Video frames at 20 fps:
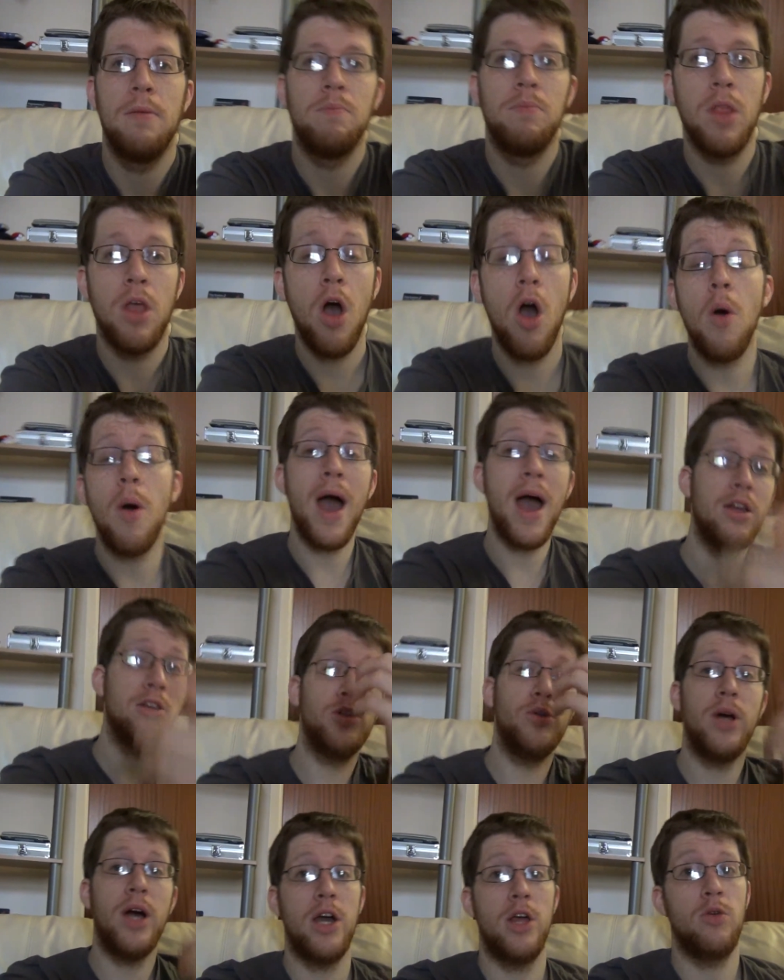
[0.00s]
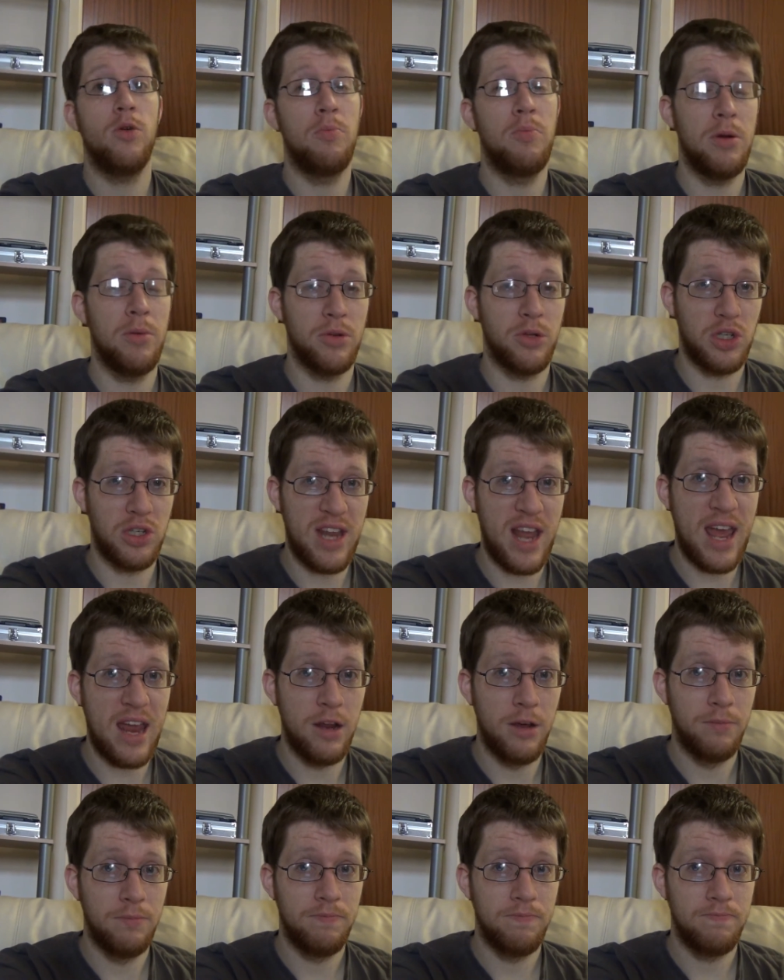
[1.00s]
Oh, and you guys are pretty much dead.
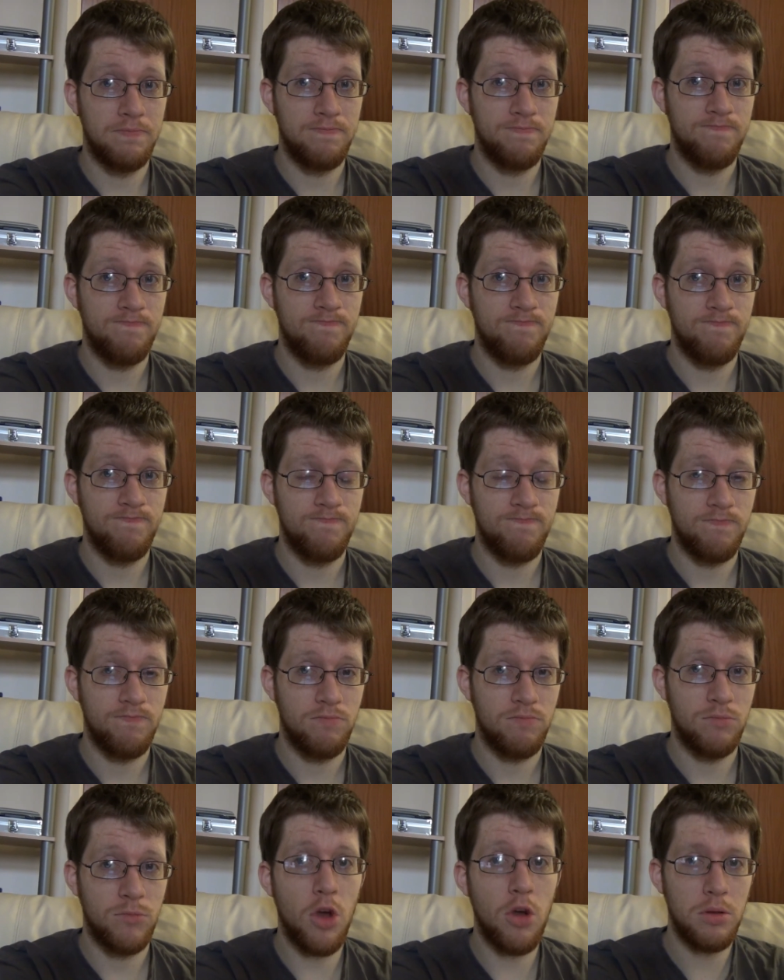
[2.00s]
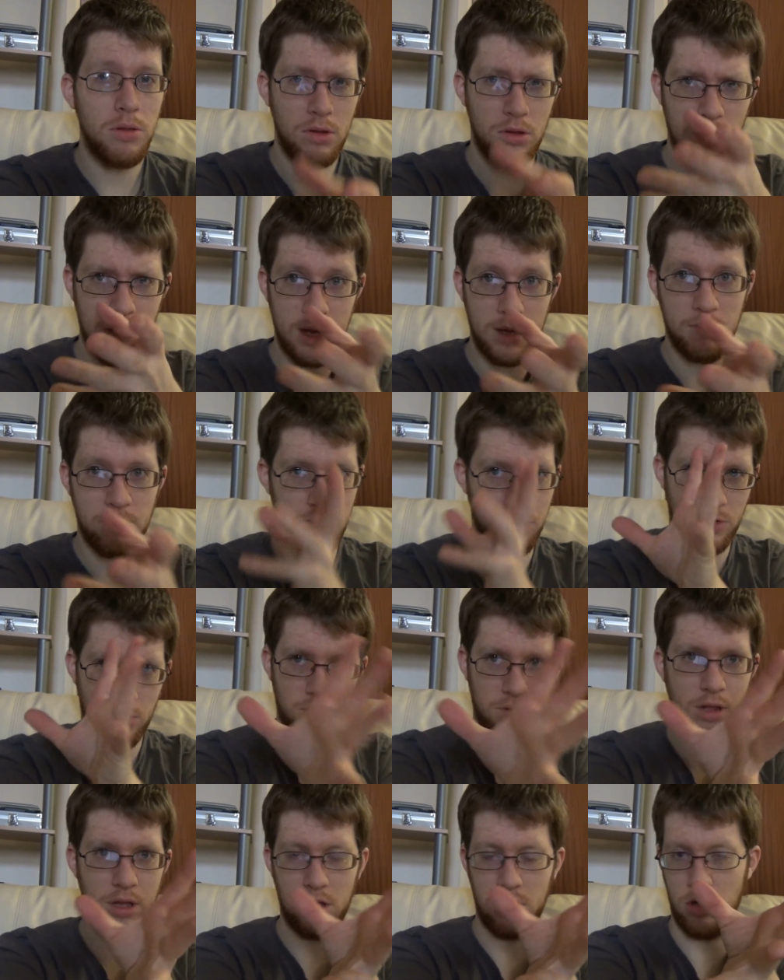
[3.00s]
Not not like not
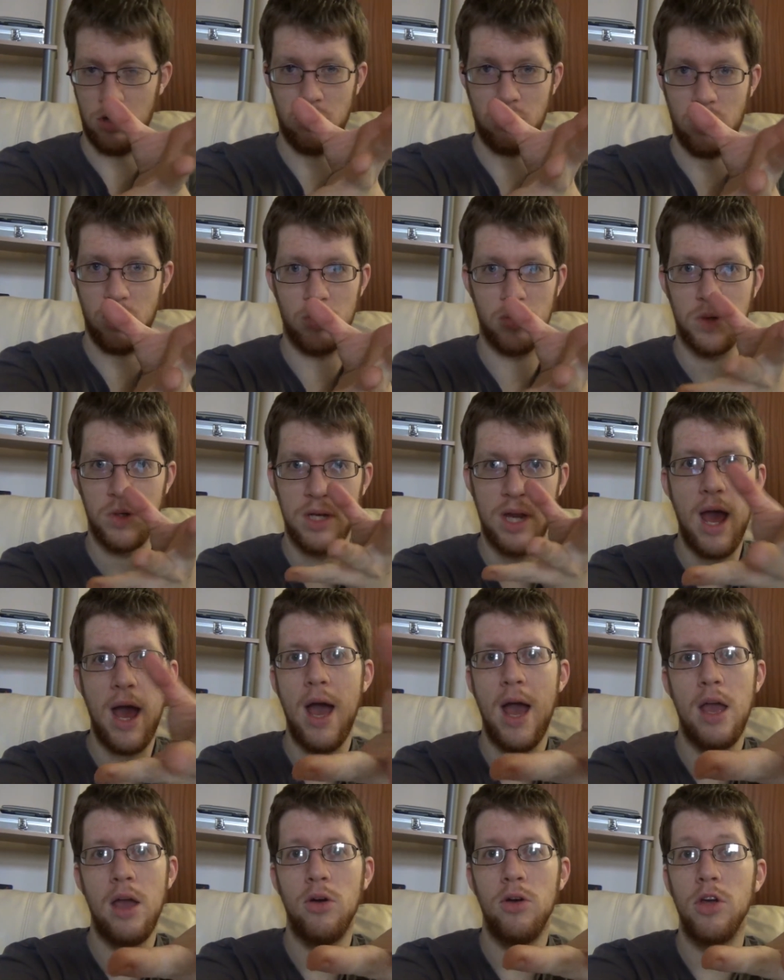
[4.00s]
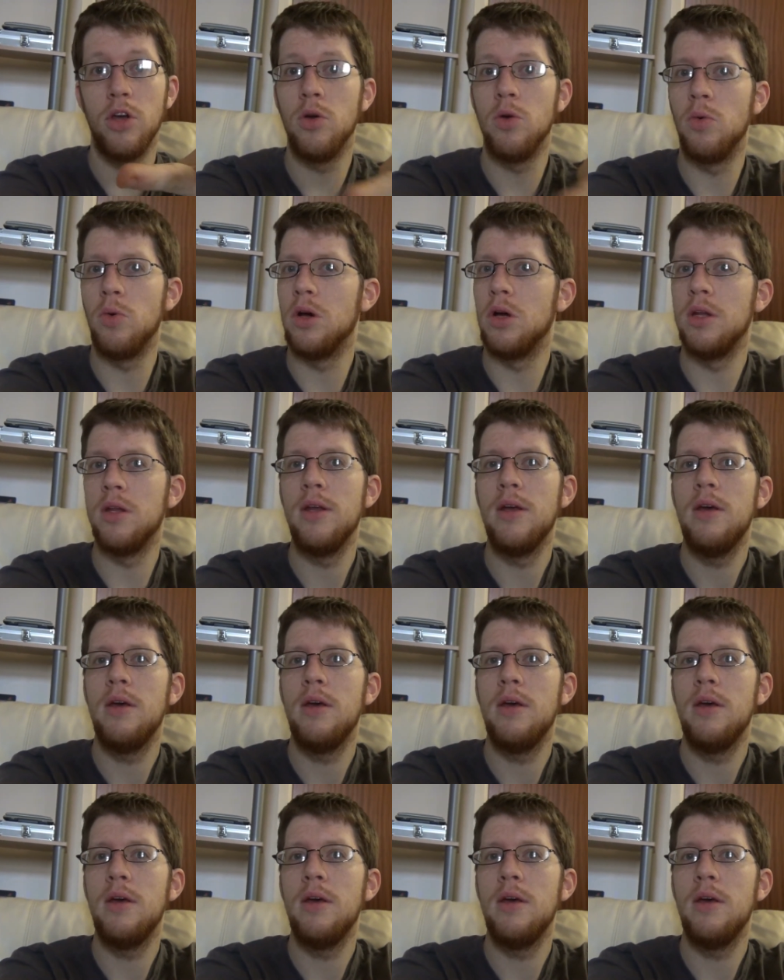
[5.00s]
like you're going to die, or you were